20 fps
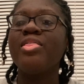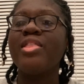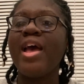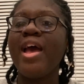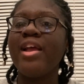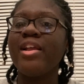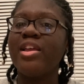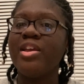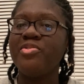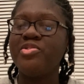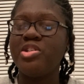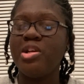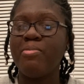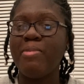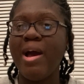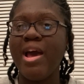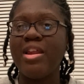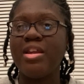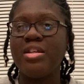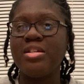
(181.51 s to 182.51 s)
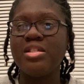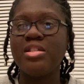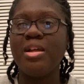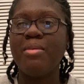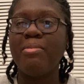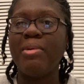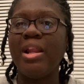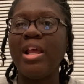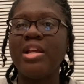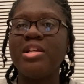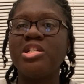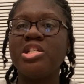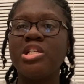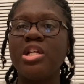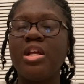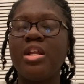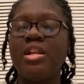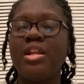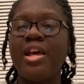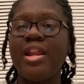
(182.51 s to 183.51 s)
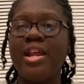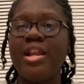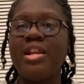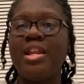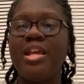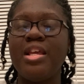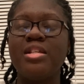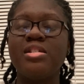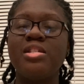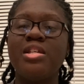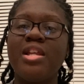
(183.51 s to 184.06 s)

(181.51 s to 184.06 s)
that gives your body the stimulation that it needs.